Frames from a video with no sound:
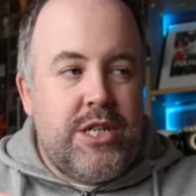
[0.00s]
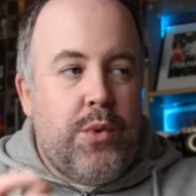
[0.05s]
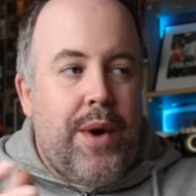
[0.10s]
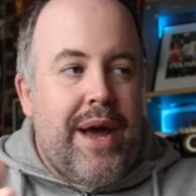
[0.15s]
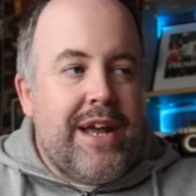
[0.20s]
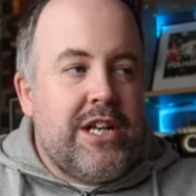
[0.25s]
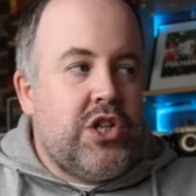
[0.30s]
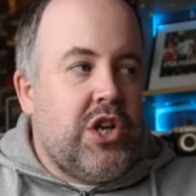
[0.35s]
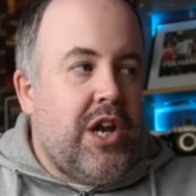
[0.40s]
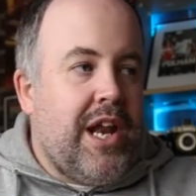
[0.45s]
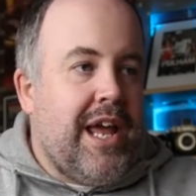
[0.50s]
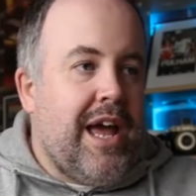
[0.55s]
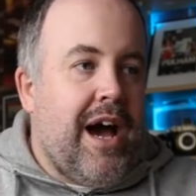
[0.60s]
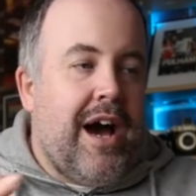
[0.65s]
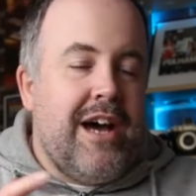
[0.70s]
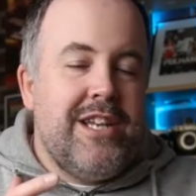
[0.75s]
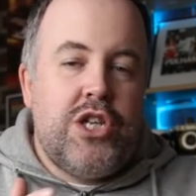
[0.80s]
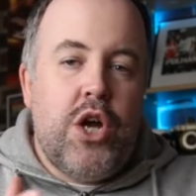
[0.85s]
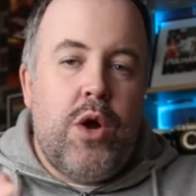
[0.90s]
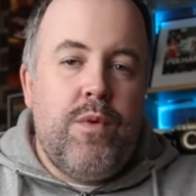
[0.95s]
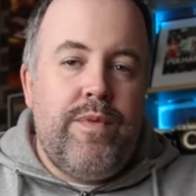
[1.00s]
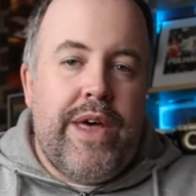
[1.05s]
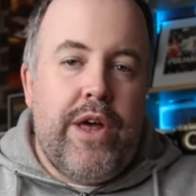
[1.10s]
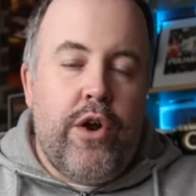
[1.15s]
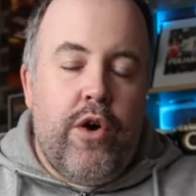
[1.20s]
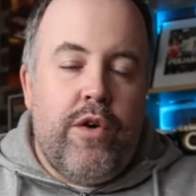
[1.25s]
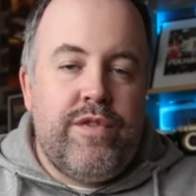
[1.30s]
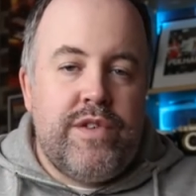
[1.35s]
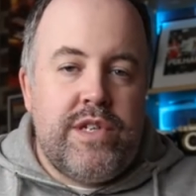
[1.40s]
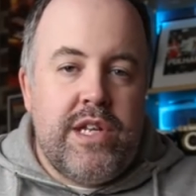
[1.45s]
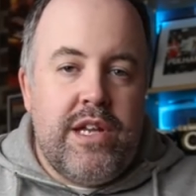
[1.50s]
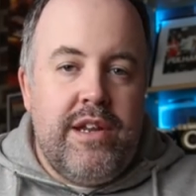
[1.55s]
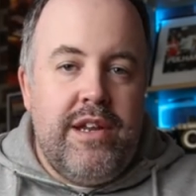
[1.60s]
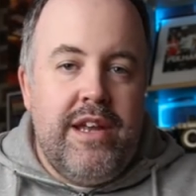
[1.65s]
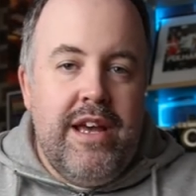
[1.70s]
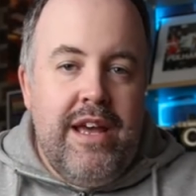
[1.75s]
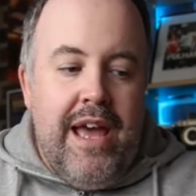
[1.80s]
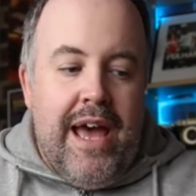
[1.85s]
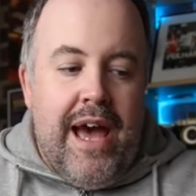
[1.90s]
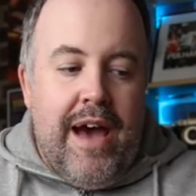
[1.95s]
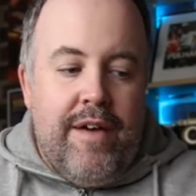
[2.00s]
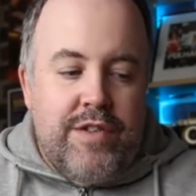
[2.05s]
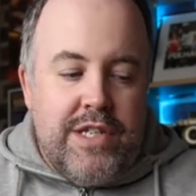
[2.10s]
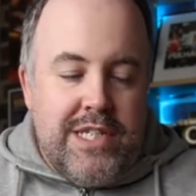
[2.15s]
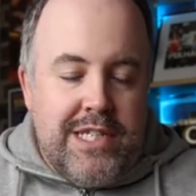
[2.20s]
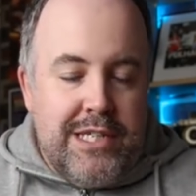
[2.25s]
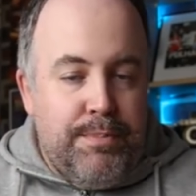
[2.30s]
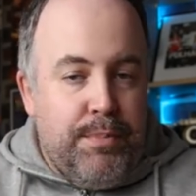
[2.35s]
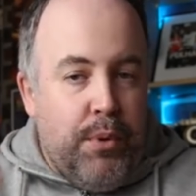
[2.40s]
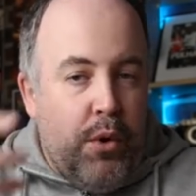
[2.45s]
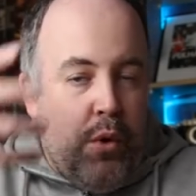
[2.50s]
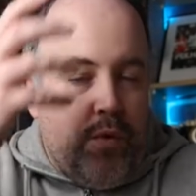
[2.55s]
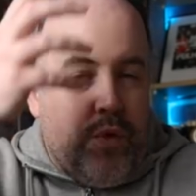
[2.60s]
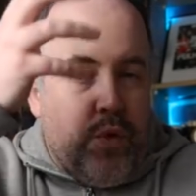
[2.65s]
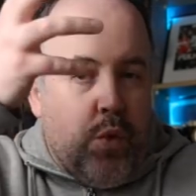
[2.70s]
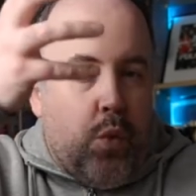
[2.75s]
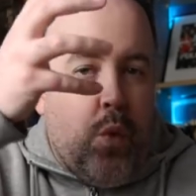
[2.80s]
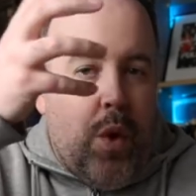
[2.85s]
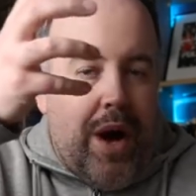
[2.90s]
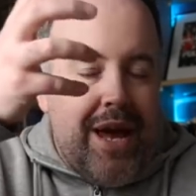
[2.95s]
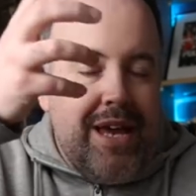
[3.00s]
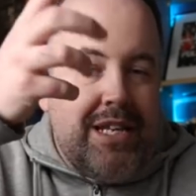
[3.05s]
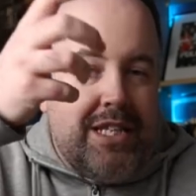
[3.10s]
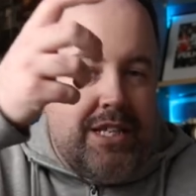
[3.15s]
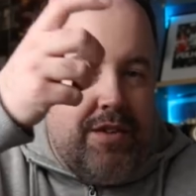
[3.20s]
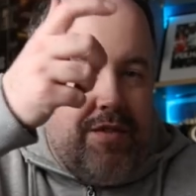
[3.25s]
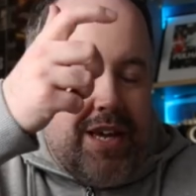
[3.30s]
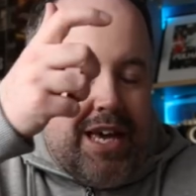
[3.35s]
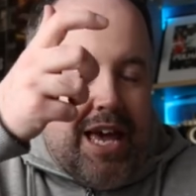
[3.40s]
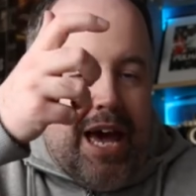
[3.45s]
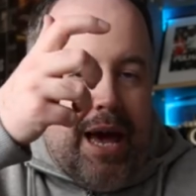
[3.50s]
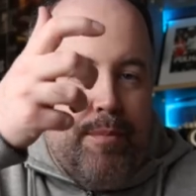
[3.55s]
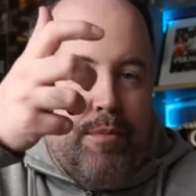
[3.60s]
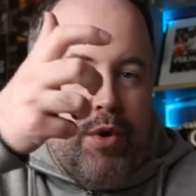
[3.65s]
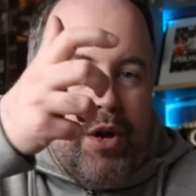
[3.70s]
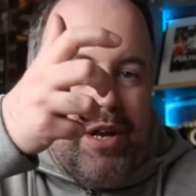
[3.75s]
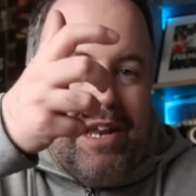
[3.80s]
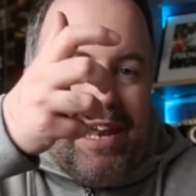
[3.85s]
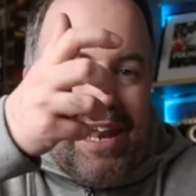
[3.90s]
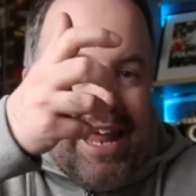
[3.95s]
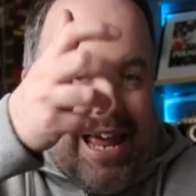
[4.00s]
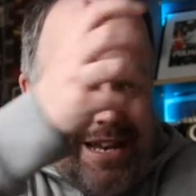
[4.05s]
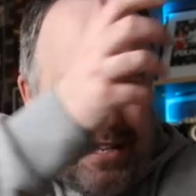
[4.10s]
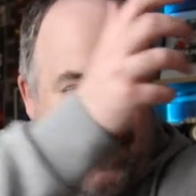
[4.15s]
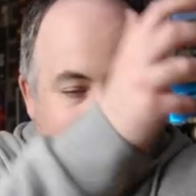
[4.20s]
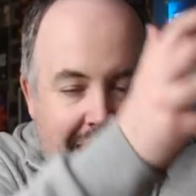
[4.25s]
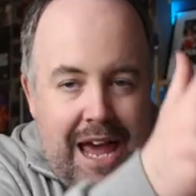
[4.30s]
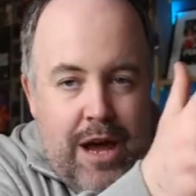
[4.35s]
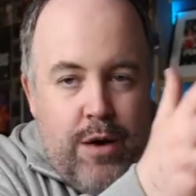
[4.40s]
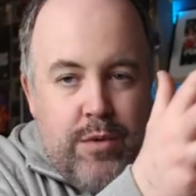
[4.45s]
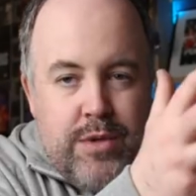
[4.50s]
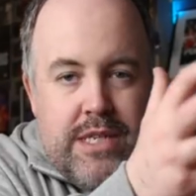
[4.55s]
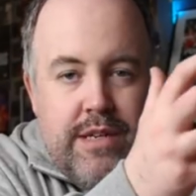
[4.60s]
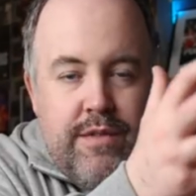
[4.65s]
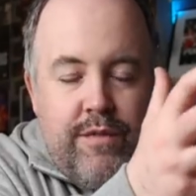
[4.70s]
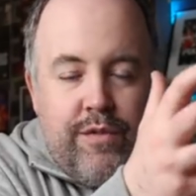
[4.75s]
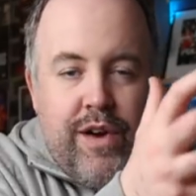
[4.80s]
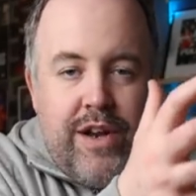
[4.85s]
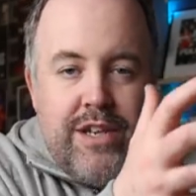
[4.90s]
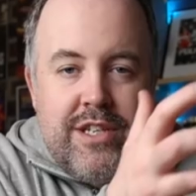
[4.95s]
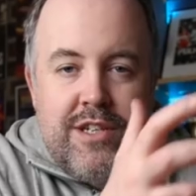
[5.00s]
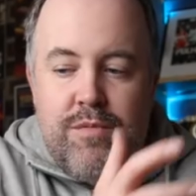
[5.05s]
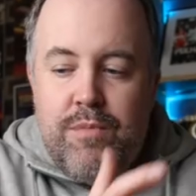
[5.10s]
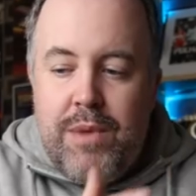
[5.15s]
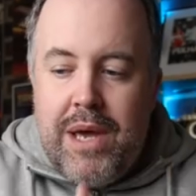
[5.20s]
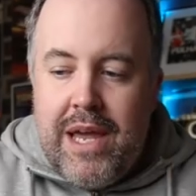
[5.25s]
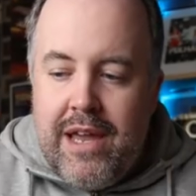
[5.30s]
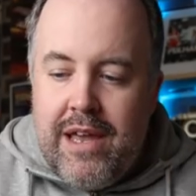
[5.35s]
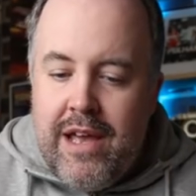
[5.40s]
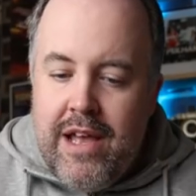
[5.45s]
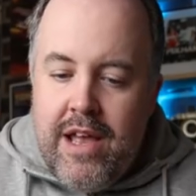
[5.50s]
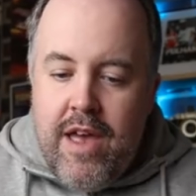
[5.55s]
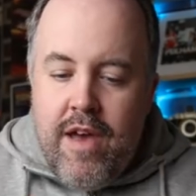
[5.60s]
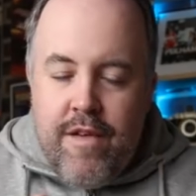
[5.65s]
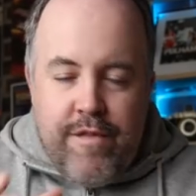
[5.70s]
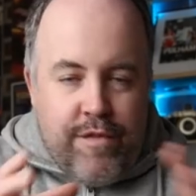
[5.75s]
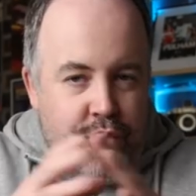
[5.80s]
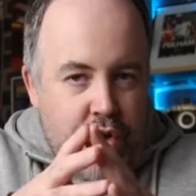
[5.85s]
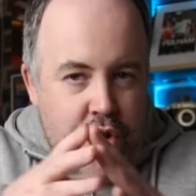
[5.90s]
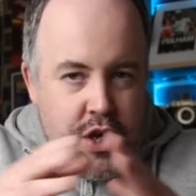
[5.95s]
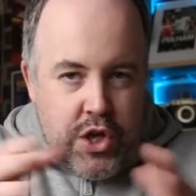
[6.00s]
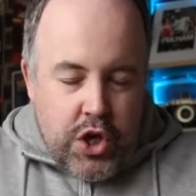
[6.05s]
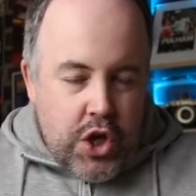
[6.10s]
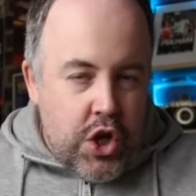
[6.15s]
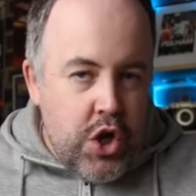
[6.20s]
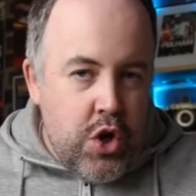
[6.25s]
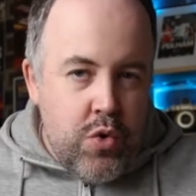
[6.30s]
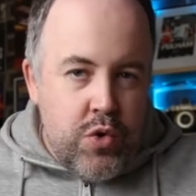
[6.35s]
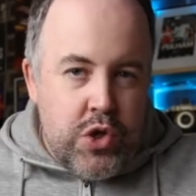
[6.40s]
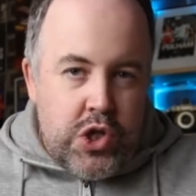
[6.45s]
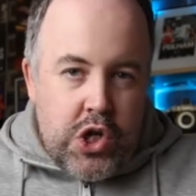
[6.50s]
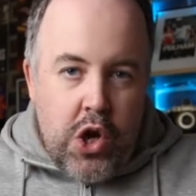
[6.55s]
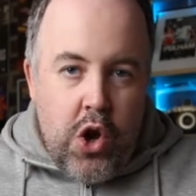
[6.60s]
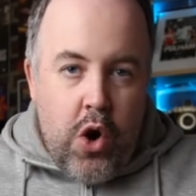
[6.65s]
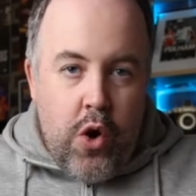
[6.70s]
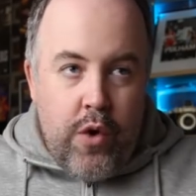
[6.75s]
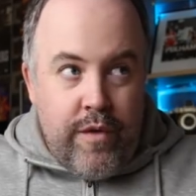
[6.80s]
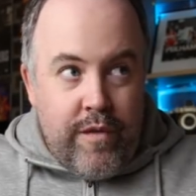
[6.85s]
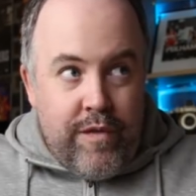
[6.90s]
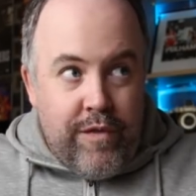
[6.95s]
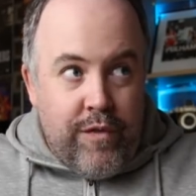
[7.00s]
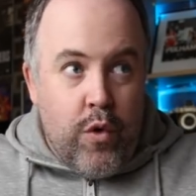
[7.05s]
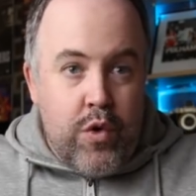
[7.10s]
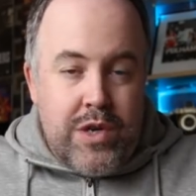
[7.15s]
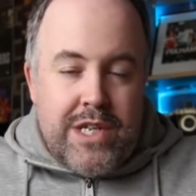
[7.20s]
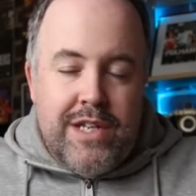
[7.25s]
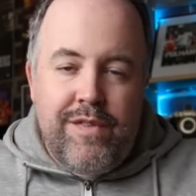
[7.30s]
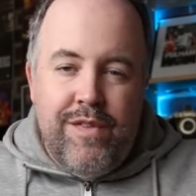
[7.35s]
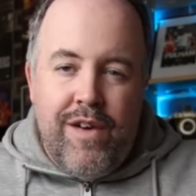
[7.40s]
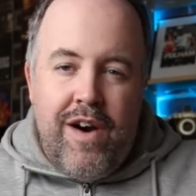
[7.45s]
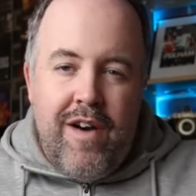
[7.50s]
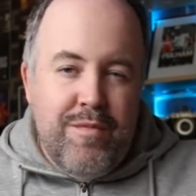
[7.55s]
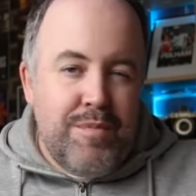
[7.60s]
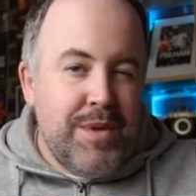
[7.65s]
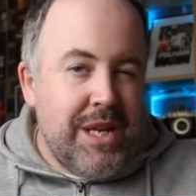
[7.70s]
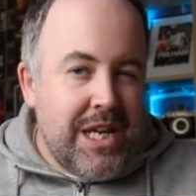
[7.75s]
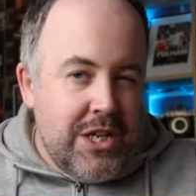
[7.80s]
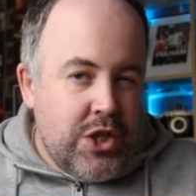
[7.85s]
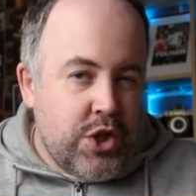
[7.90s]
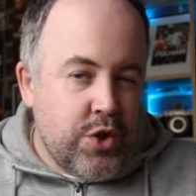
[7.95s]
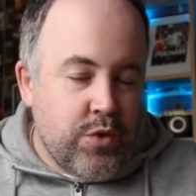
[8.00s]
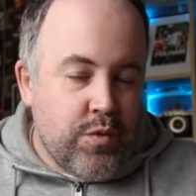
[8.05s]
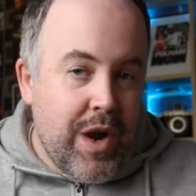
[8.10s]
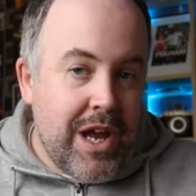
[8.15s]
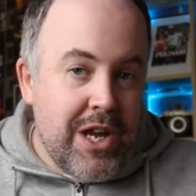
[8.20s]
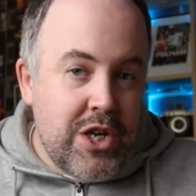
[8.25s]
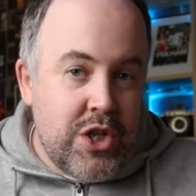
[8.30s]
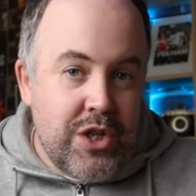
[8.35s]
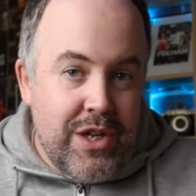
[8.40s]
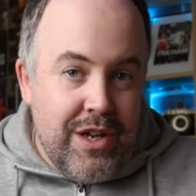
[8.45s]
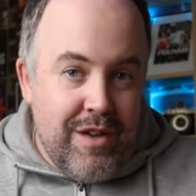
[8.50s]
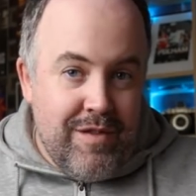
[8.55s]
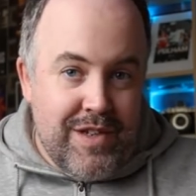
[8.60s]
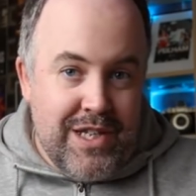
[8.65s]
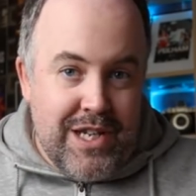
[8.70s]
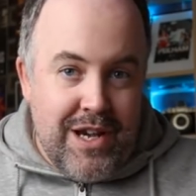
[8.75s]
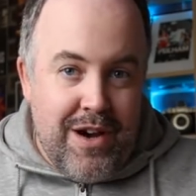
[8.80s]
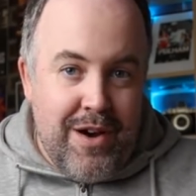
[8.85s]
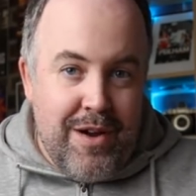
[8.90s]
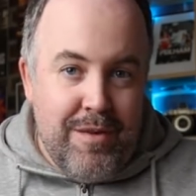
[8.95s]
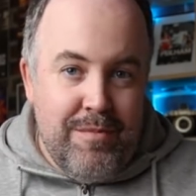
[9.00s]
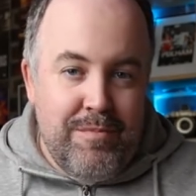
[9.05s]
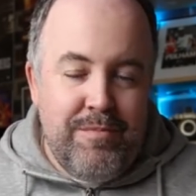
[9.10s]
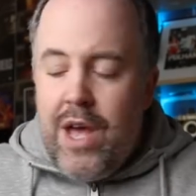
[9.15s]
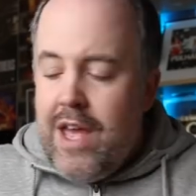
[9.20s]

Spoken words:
So actually, I don't that often have to support the weight of a camera and a lens out in front of me for a huge, long 45 minute duration of time.